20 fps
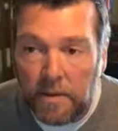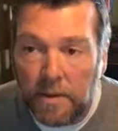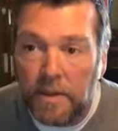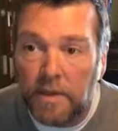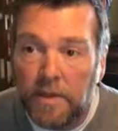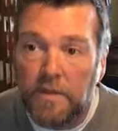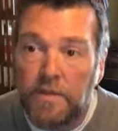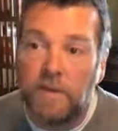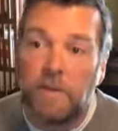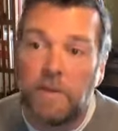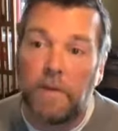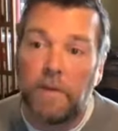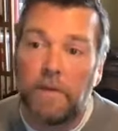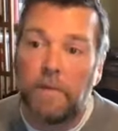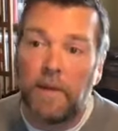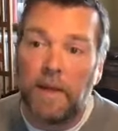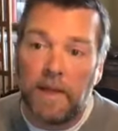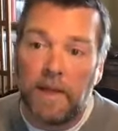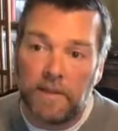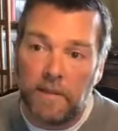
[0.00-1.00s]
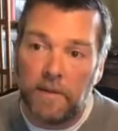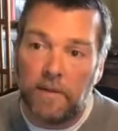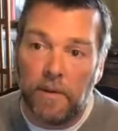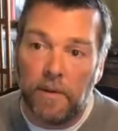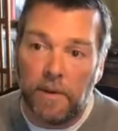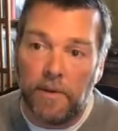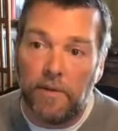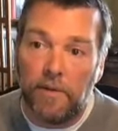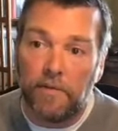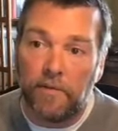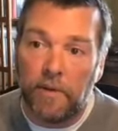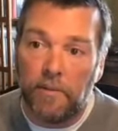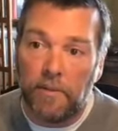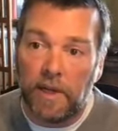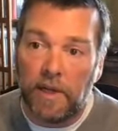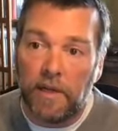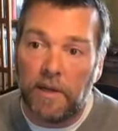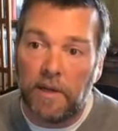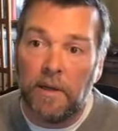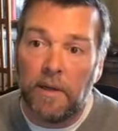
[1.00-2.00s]
There's the that's the loan from
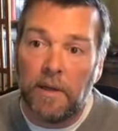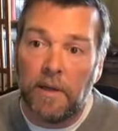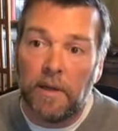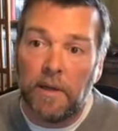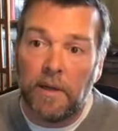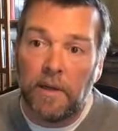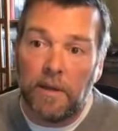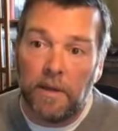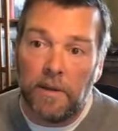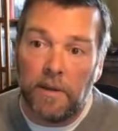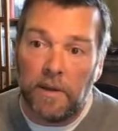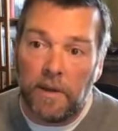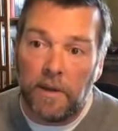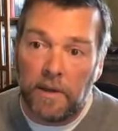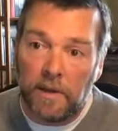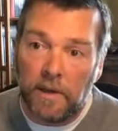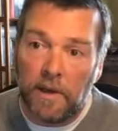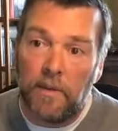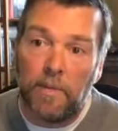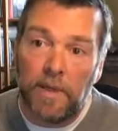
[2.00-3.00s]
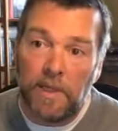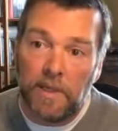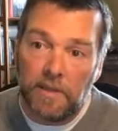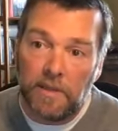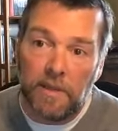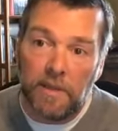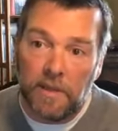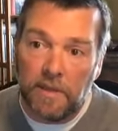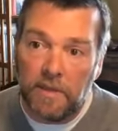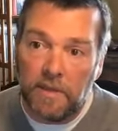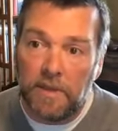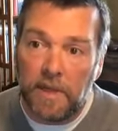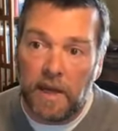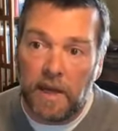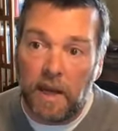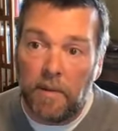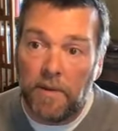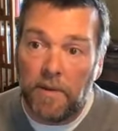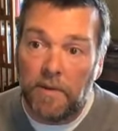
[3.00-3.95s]
like the company to the ESOP.